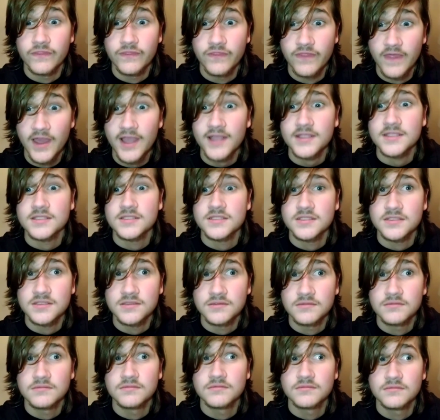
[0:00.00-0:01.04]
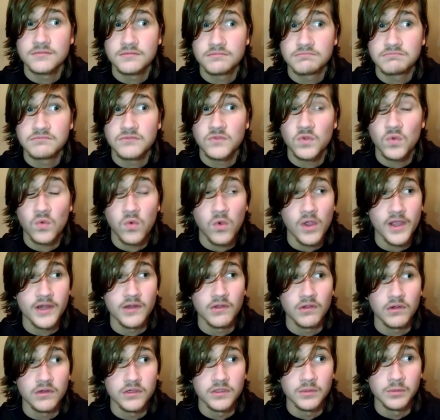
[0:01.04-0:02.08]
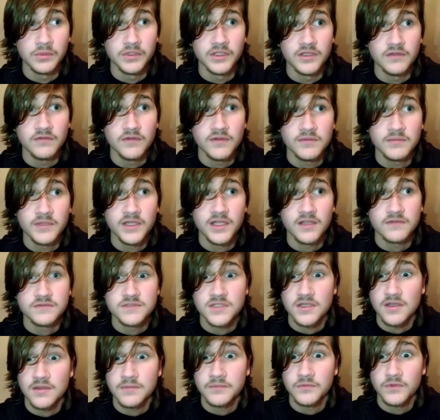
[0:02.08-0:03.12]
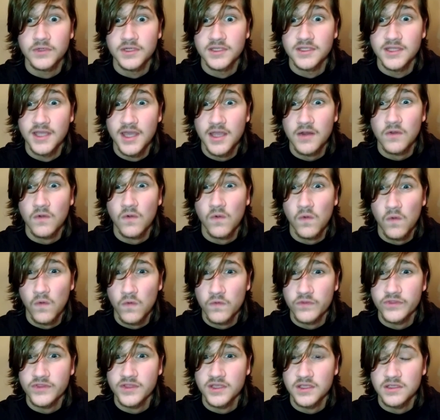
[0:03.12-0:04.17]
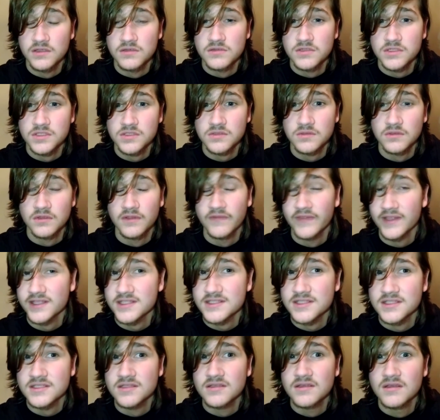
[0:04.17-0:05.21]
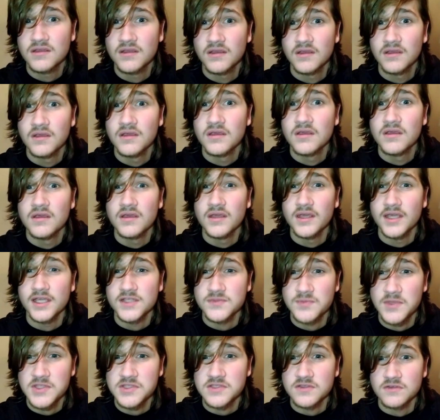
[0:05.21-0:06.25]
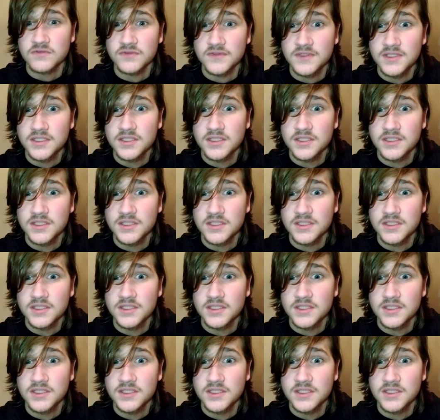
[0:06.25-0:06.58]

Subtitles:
That's quite hard to believe. I might have to upgrade that whole thing here soon, and that's expensive.